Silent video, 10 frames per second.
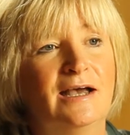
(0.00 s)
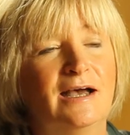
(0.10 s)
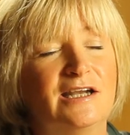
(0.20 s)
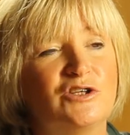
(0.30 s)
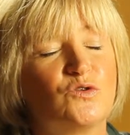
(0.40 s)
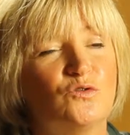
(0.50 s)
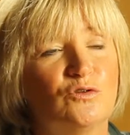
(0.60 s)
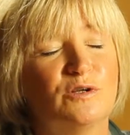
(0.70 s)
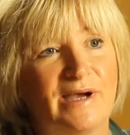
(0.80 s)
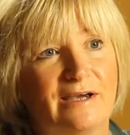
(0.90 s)
And it's
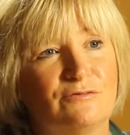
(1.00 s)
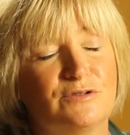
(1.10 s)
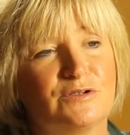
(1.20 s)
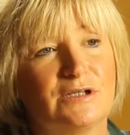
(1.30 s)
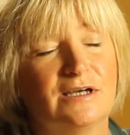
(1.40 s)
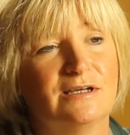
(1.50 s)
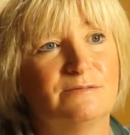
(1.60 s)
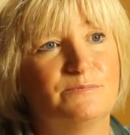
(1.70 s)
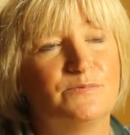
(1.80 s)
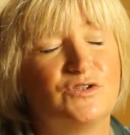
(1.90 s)
all about
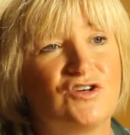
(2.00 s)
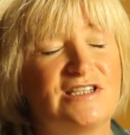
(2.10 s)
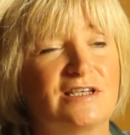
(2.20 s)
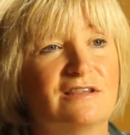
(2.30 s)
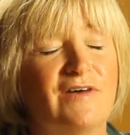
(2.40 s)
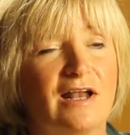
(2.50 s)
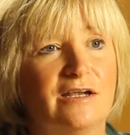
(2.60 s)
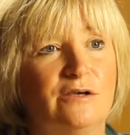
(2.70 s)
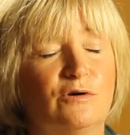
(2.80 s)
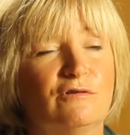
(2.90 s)
um, stressing the
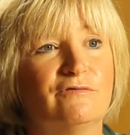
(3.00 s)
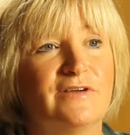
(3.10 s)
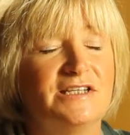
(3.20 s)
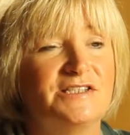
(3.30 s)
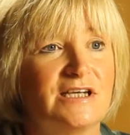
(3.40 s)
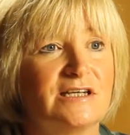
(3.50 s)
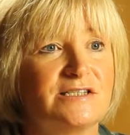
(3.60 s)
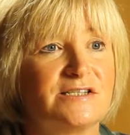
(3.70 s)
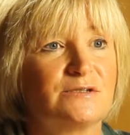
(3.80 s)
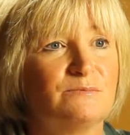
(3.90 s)
value of
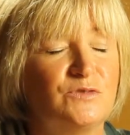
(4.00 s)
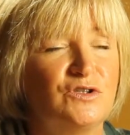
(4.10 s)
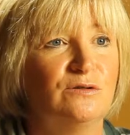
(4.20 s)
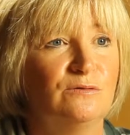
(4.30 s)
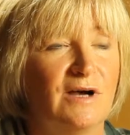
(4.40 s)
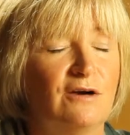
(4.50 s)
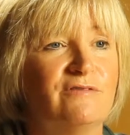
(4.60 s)
insects to our